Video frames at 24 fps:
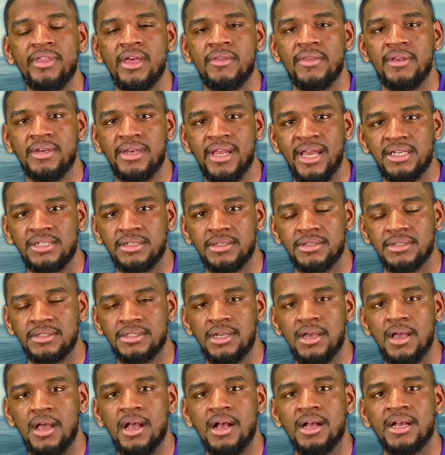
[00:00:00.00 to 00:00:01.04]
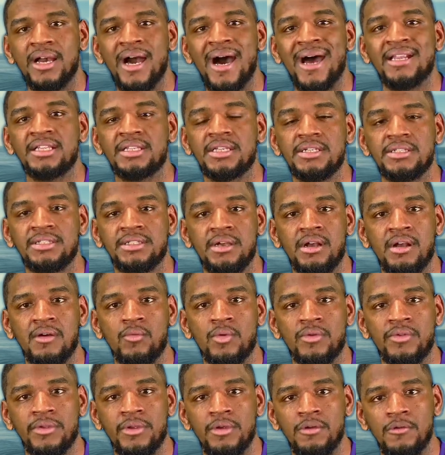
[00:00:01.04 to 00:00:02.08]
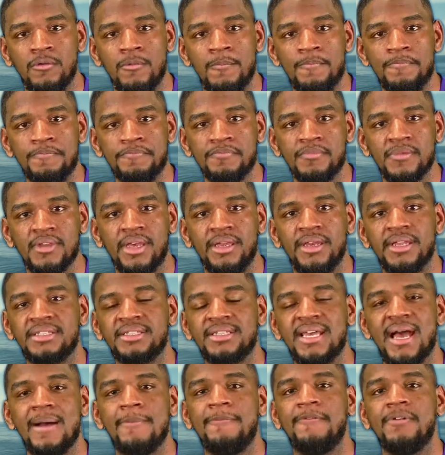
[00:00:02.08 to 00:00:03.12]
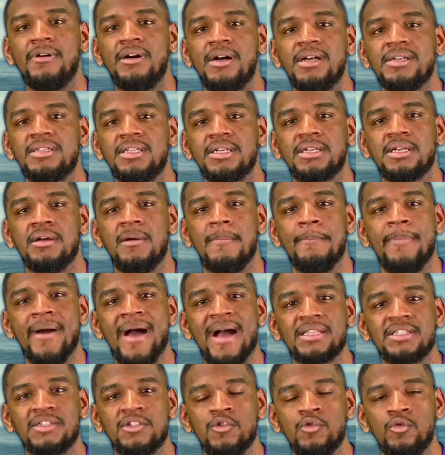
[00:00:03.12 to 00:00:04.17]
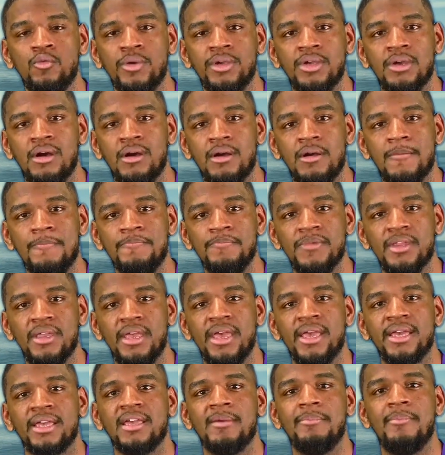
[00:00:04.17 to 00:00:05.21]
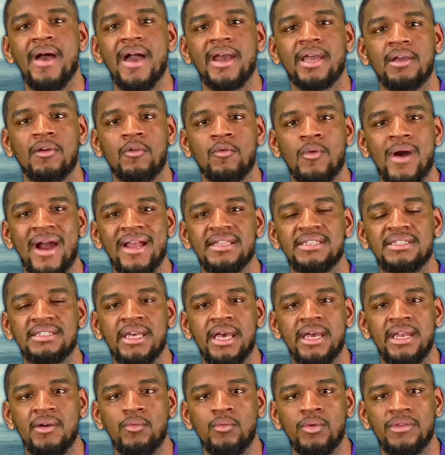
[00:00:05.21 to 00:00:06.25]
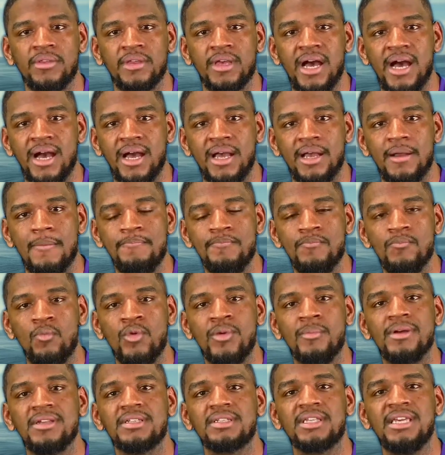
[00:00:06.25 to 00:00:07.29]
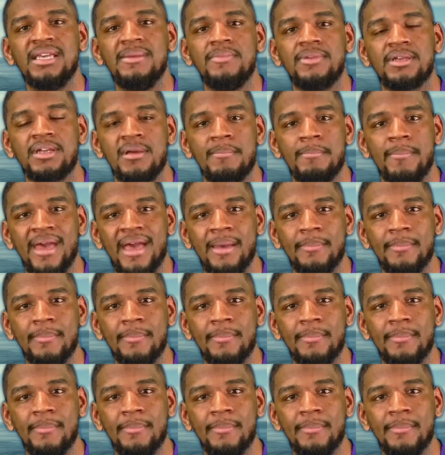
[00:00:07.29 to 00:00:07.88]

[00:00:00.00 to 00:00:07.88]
with the other nations. God is concerned with you. And it's time for us to come back to who we are and get back in right standing with God. We must keep the